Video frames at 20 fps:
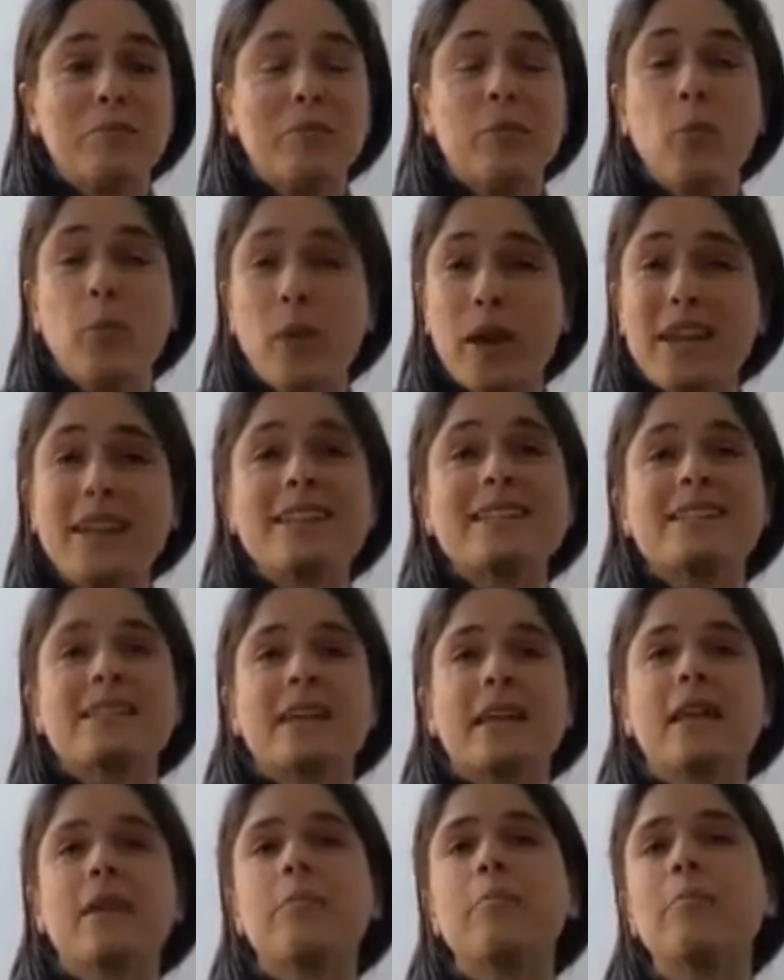
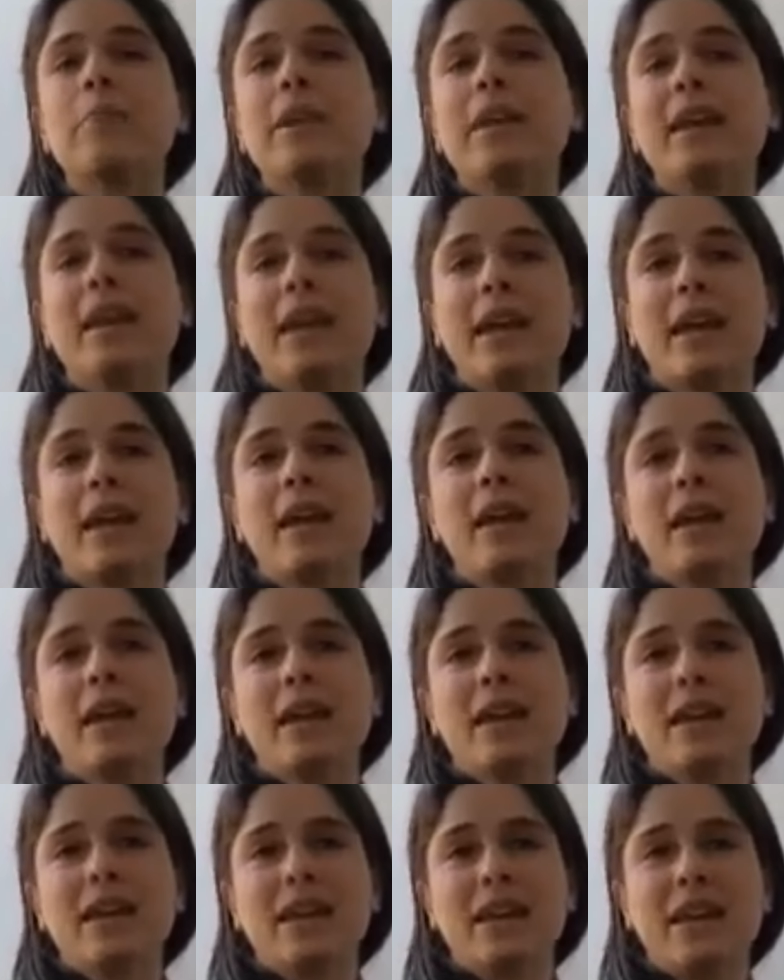witnessing and being
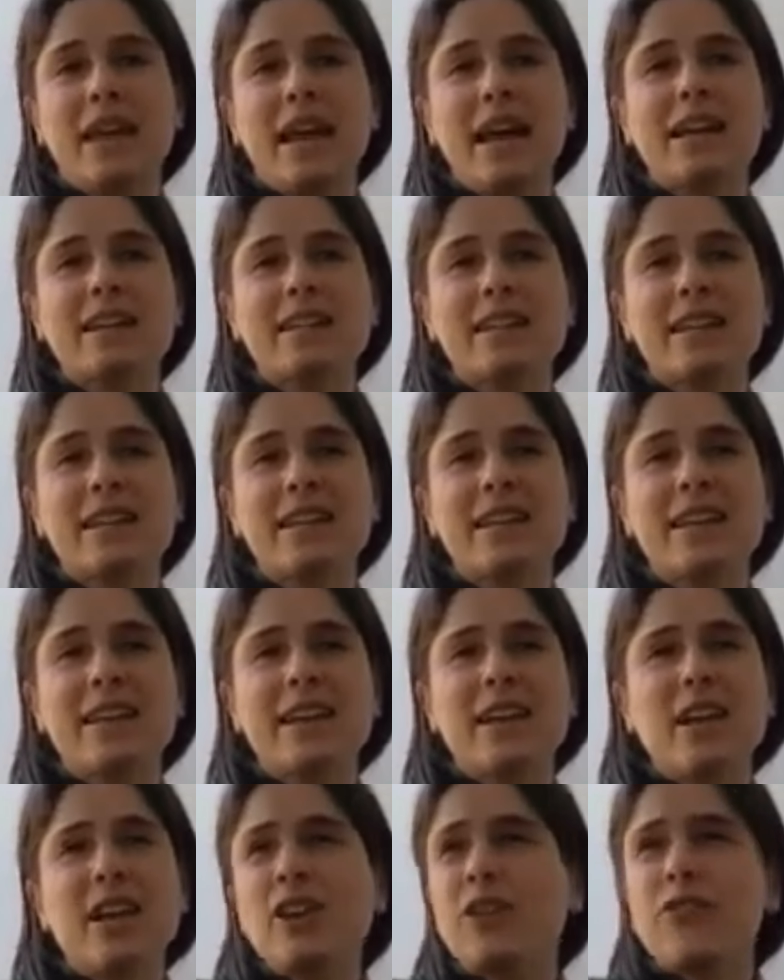connected
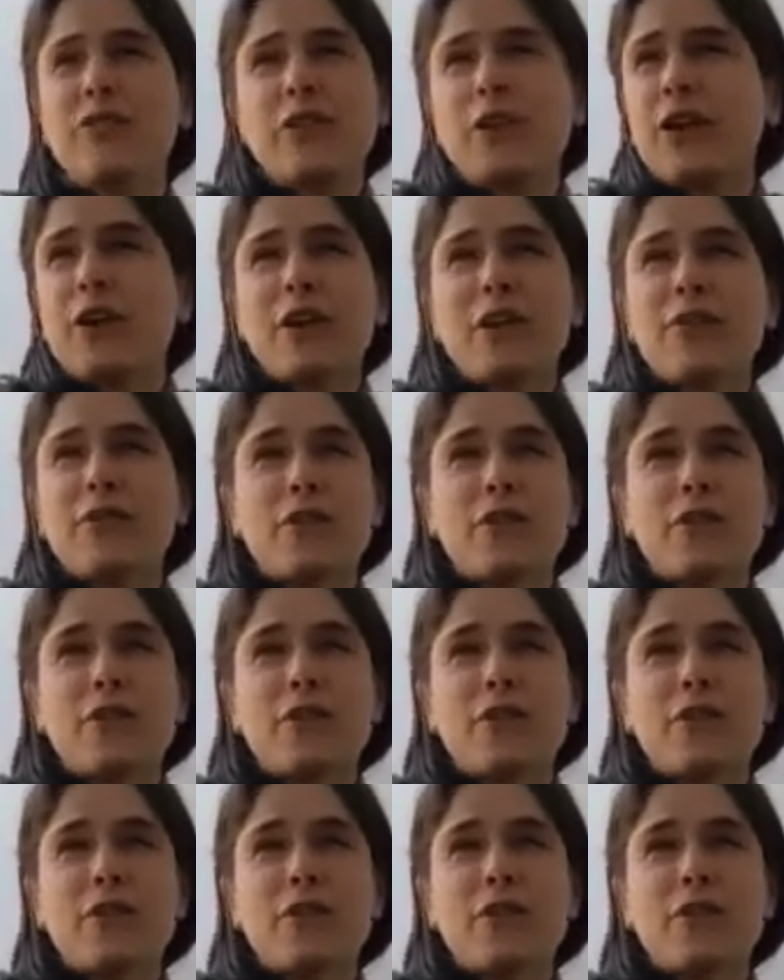in a very,